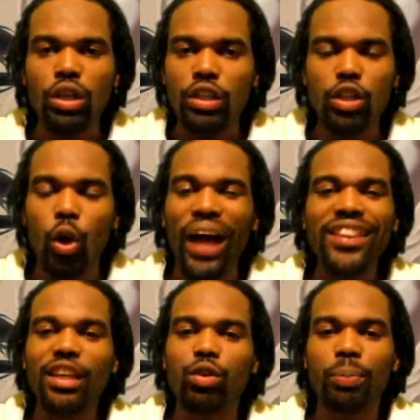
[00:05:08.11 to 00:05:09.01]
You know, I
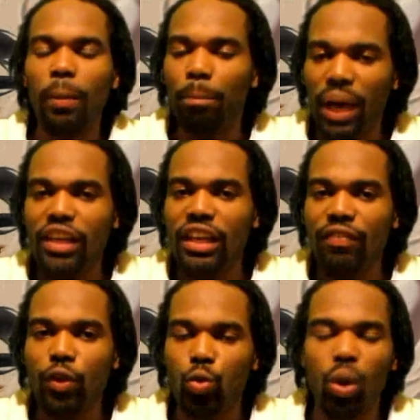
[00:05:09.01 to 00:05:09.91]
think it would have been better
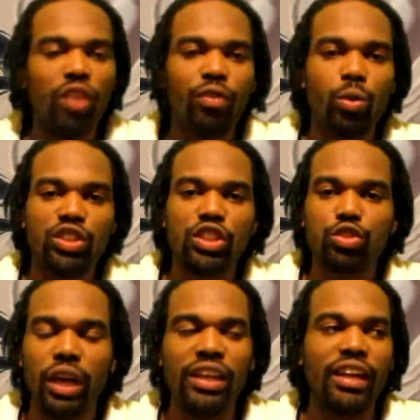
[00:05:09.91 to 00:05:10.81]
if it was one of them was just
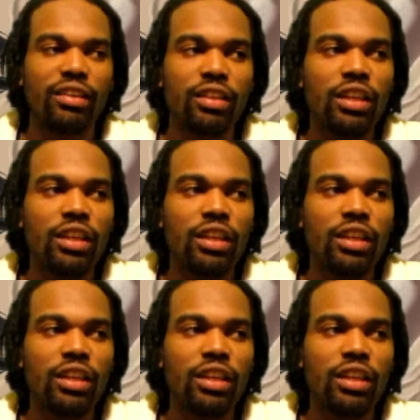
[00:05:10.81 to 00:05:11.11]
trying, like,